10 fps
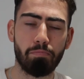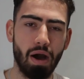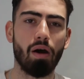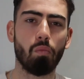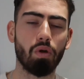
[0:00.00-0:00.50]

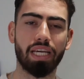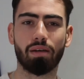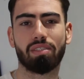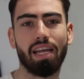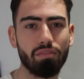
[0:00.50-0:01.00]
But what it
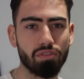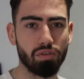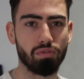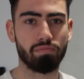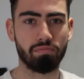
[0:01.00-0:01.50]
comes down
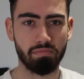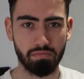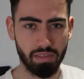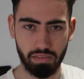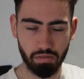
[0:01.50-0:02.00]

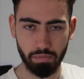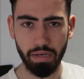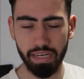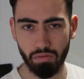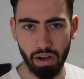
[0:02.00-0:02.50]
to, it's
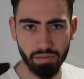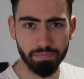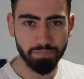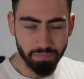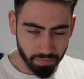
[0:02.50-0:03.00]
completely
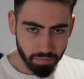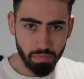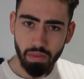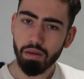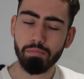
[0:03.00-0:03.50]
irrelevant,
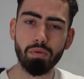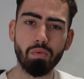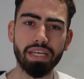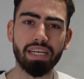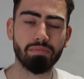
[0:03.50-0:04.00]
but
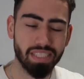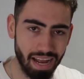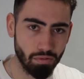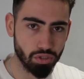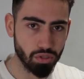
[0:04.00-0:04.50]
what it comes
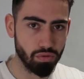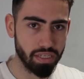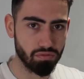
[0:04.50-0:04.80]
down to